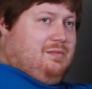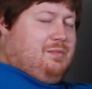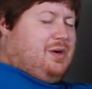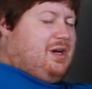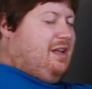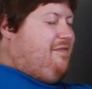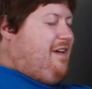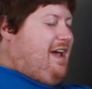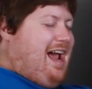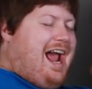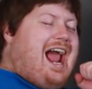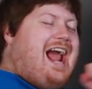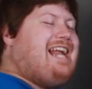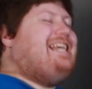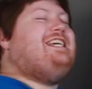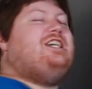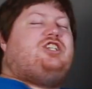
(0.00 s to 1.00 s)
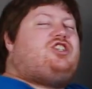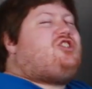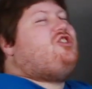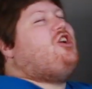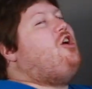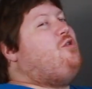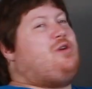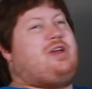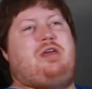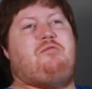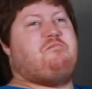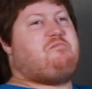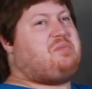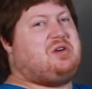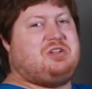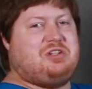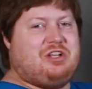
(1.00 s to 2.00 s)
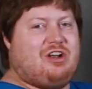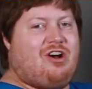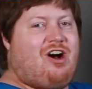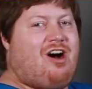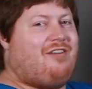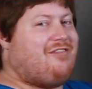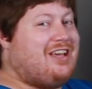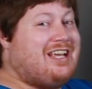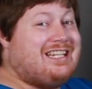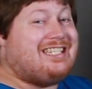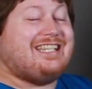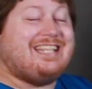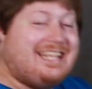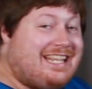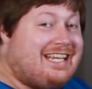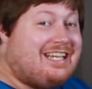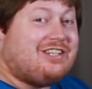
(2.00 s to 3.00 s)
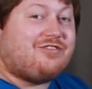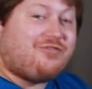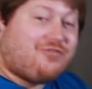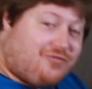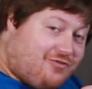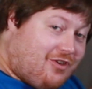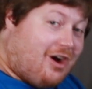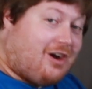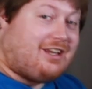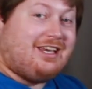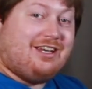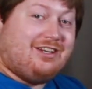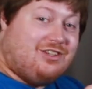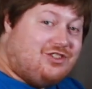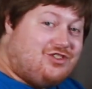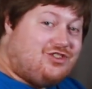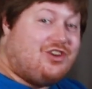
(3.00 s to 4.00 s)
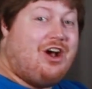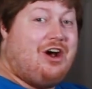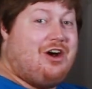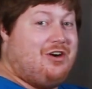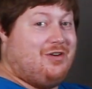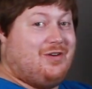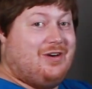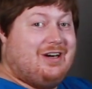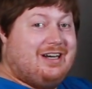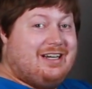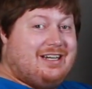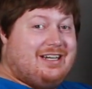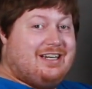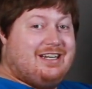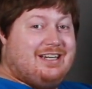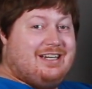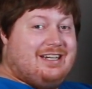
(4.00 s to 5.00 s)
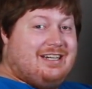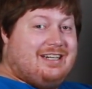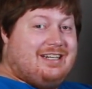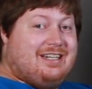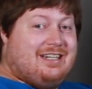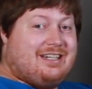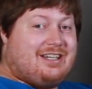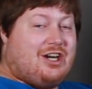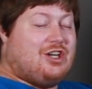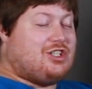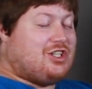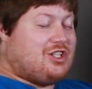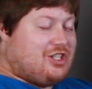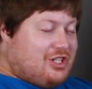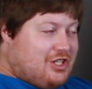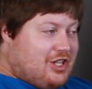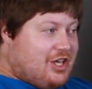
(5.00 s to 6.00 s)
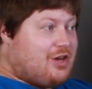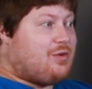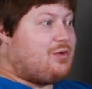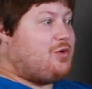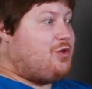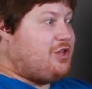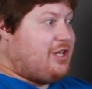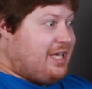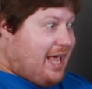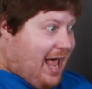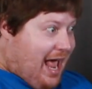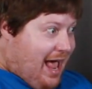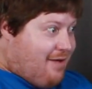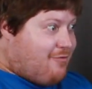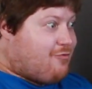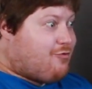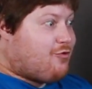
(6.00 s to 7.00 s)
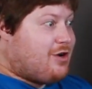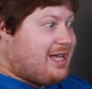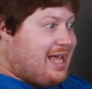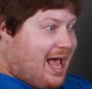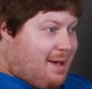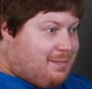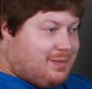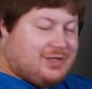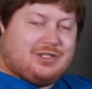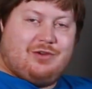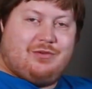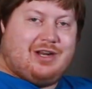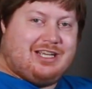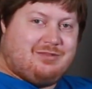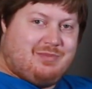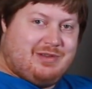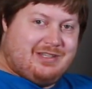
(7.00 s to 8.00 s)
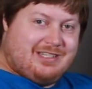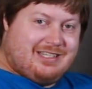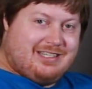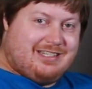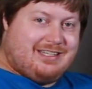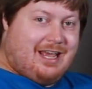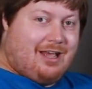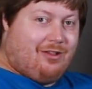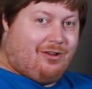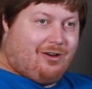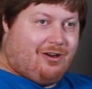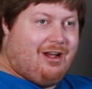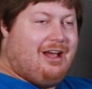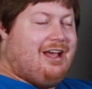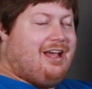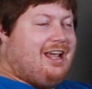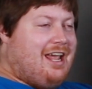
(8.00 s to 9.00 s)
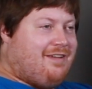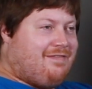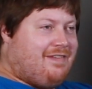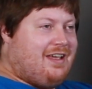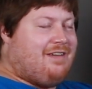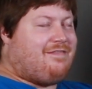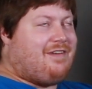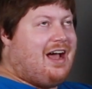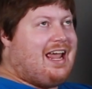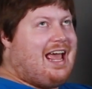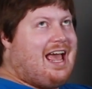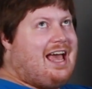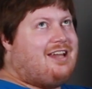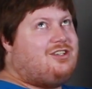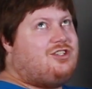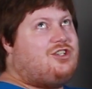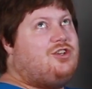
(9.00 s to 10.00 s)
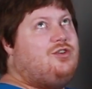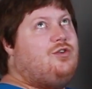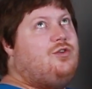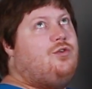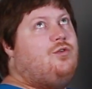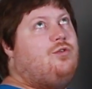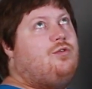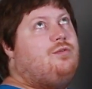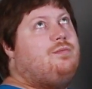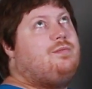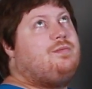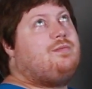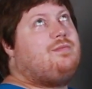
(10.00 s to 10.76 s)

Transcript: But if any show can pull it off, it's this fucking show. Because literally every episode has been stellar. If I had to